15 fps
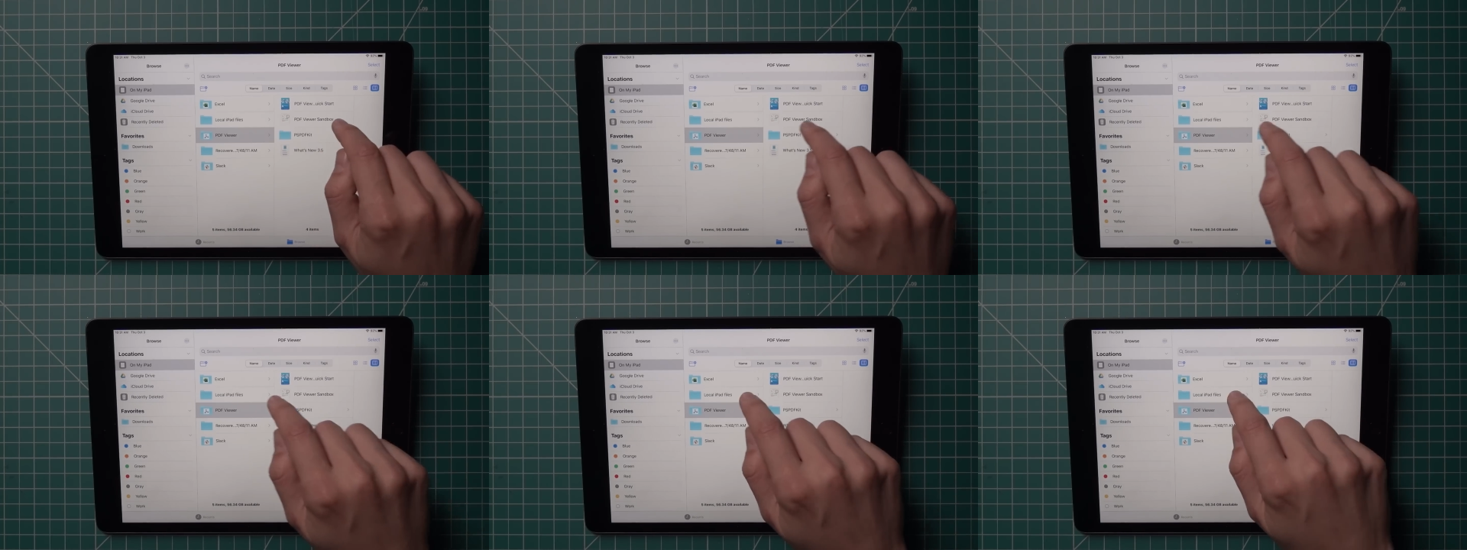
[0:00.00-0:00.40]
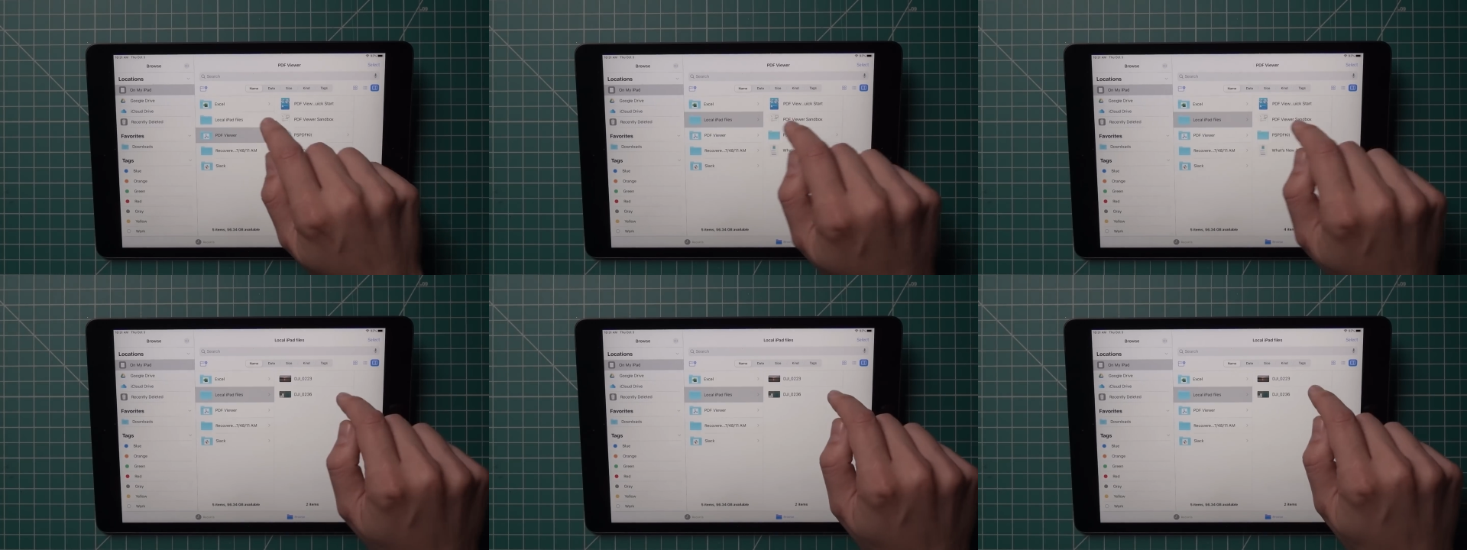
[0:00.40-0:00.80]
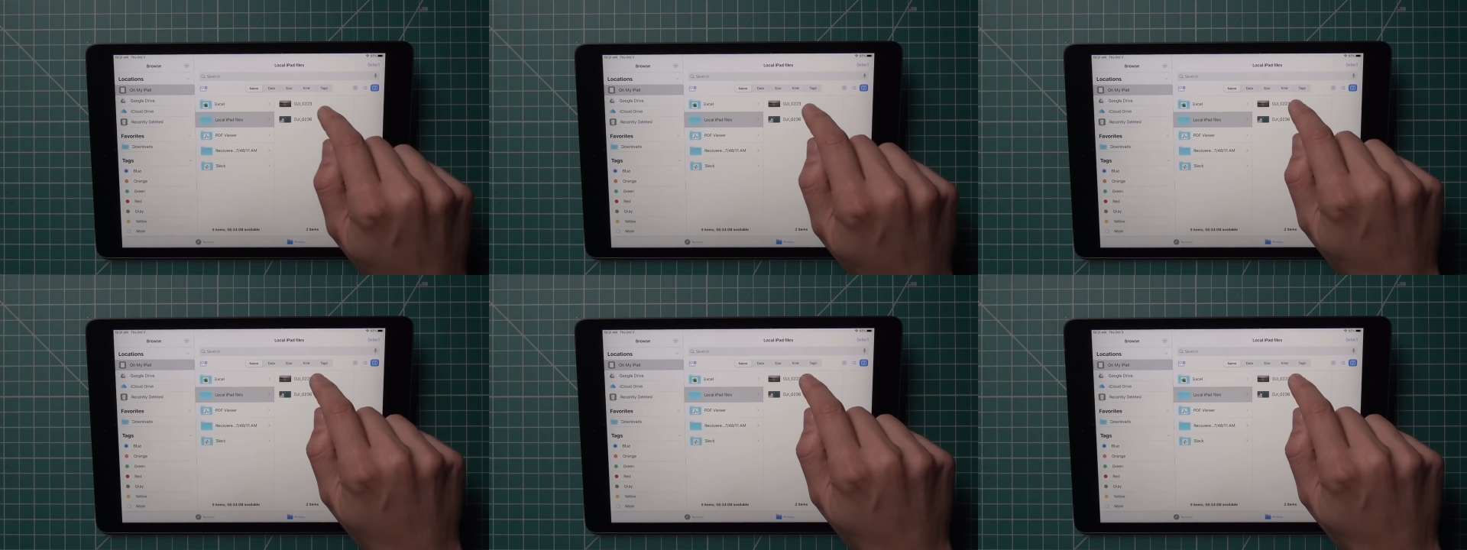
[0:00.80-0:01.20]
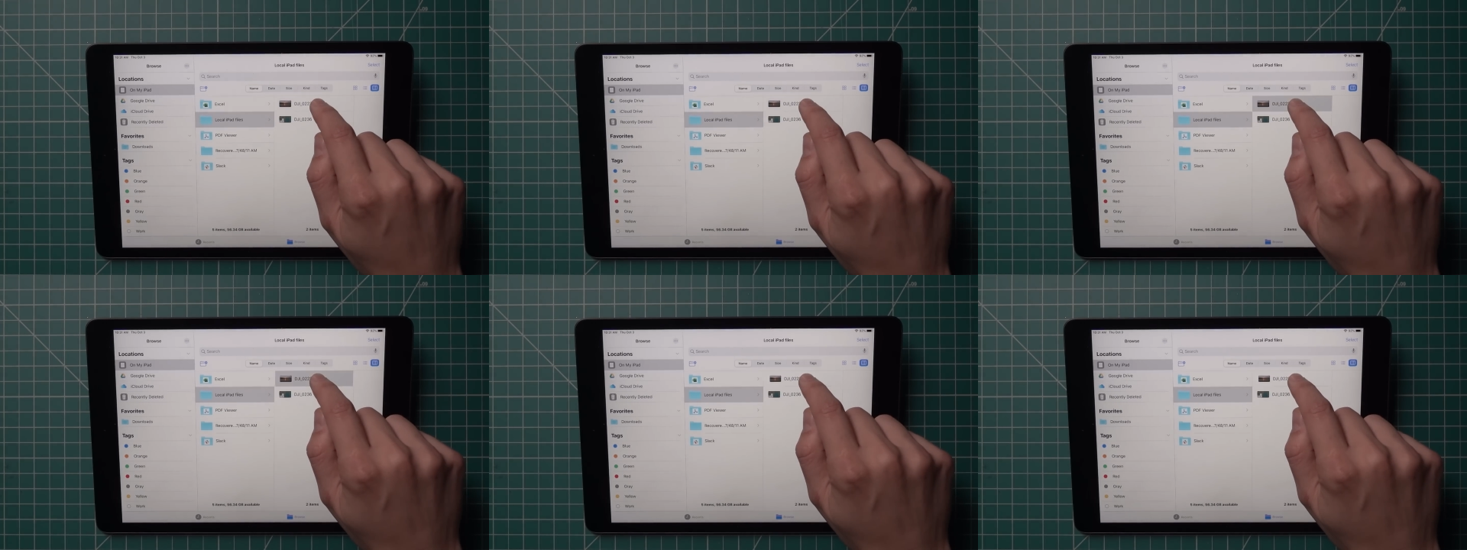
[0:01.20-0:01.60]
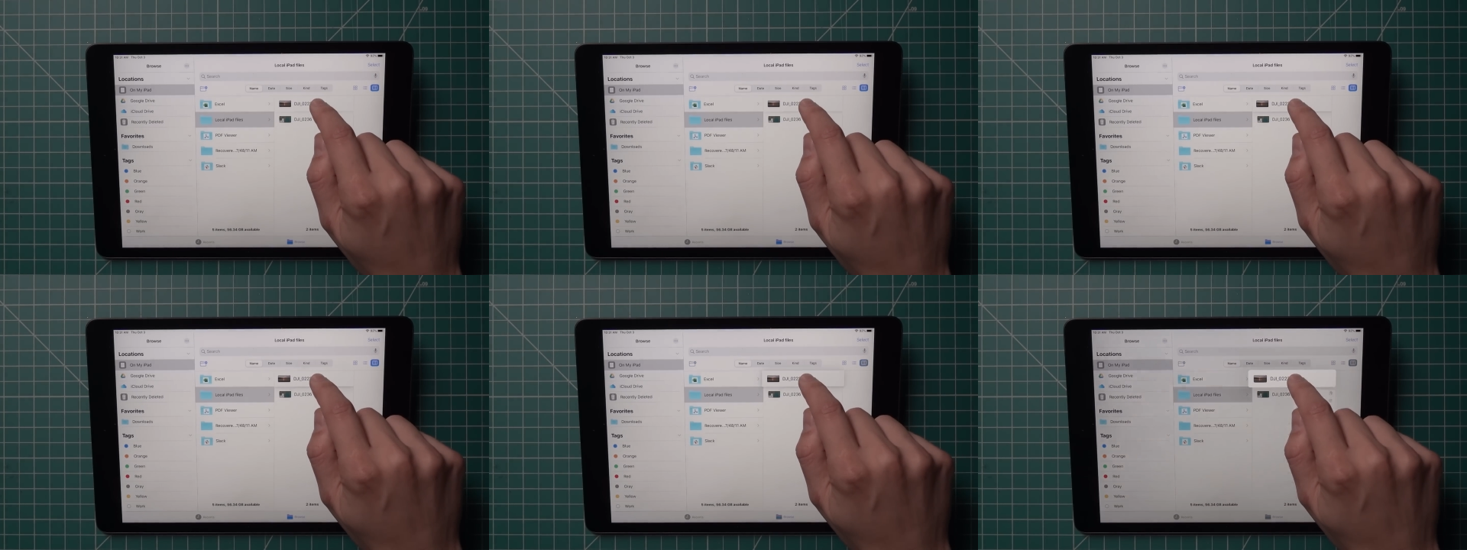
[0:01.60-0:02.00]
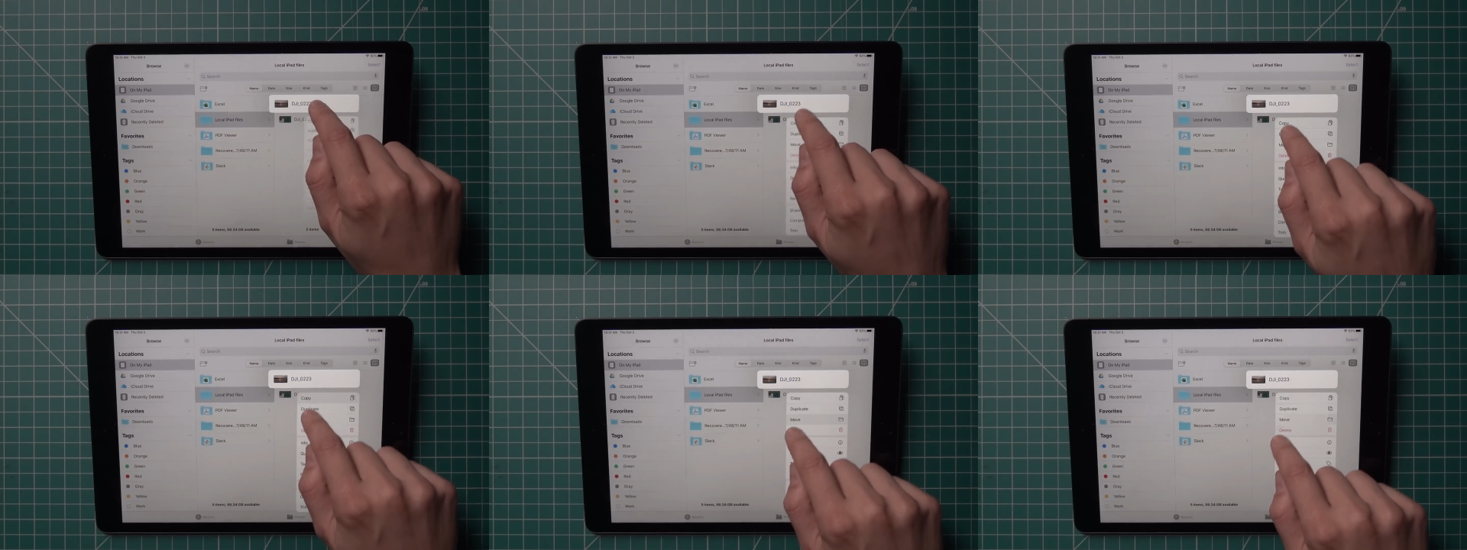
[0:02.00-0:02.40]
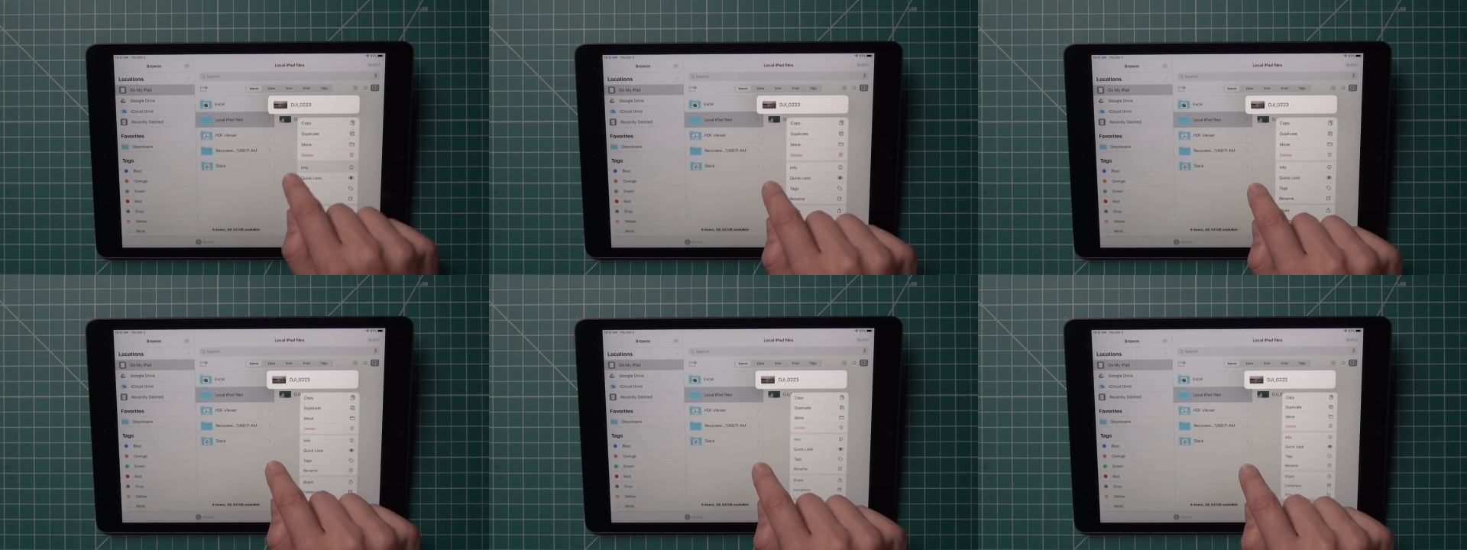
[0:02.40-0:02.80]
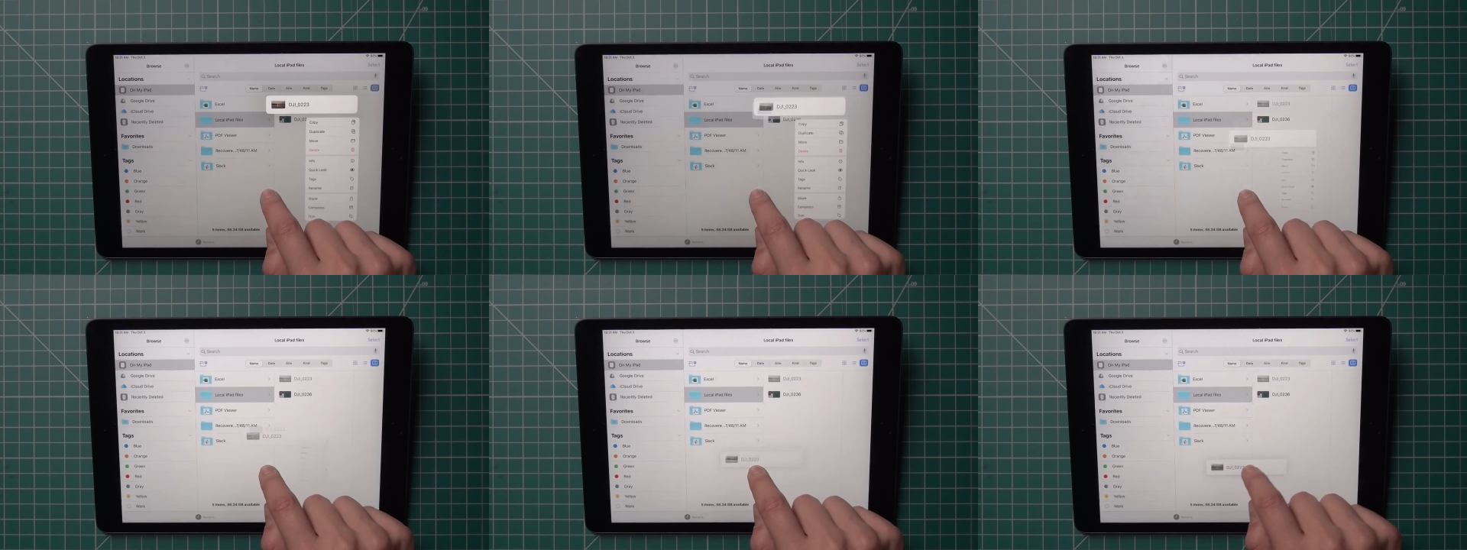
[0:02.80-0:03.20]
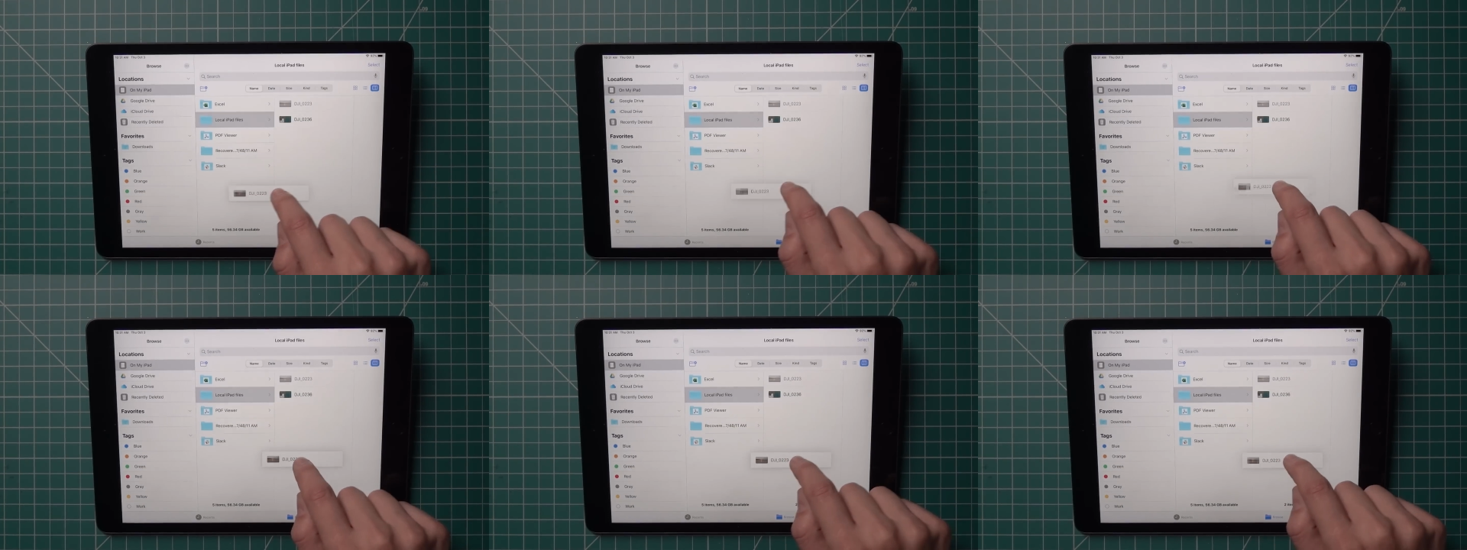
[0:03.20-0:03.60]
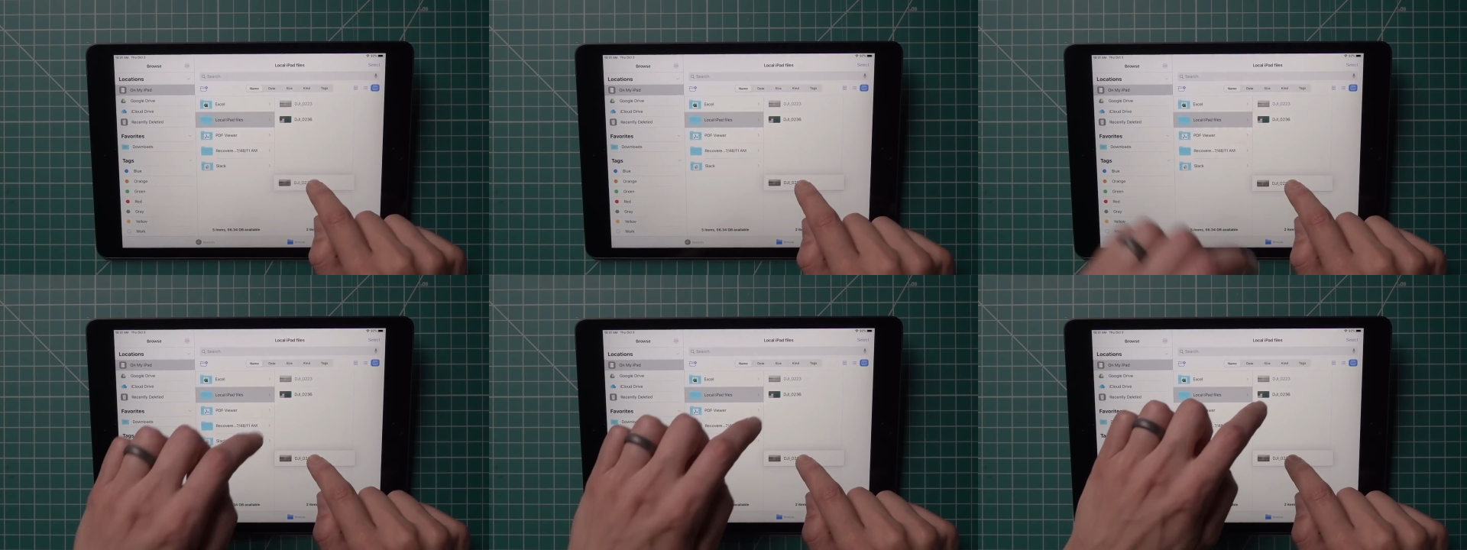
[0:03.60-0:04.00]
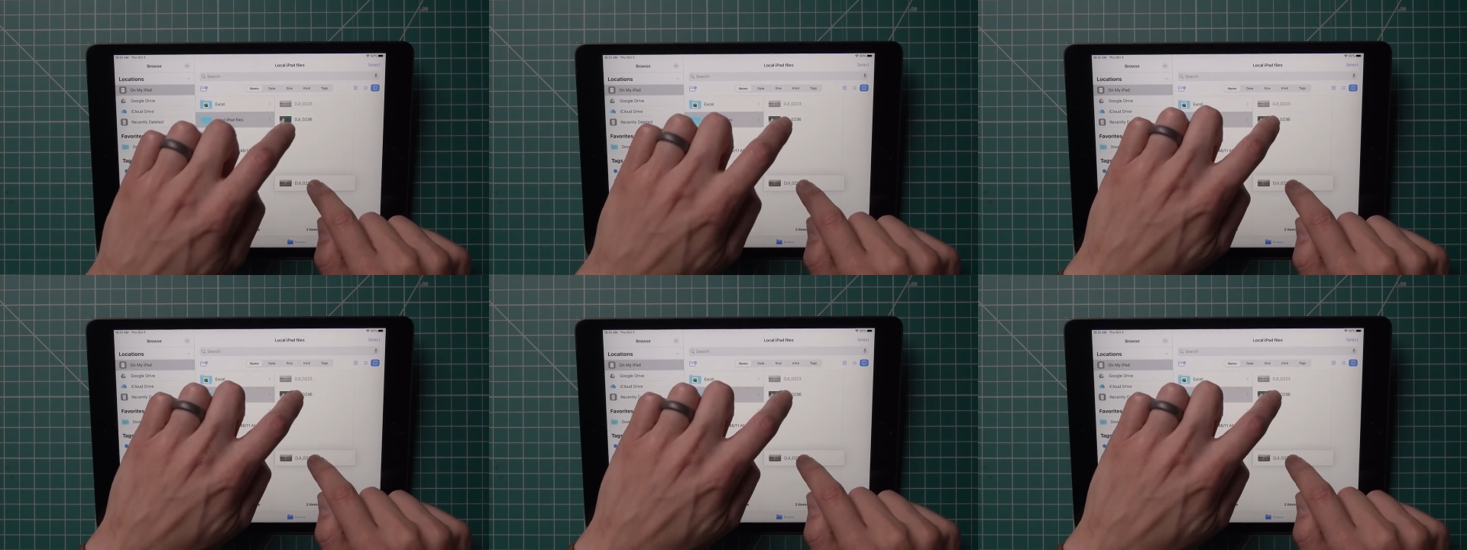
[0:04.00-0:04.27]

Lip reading: [unreadable: no face in view]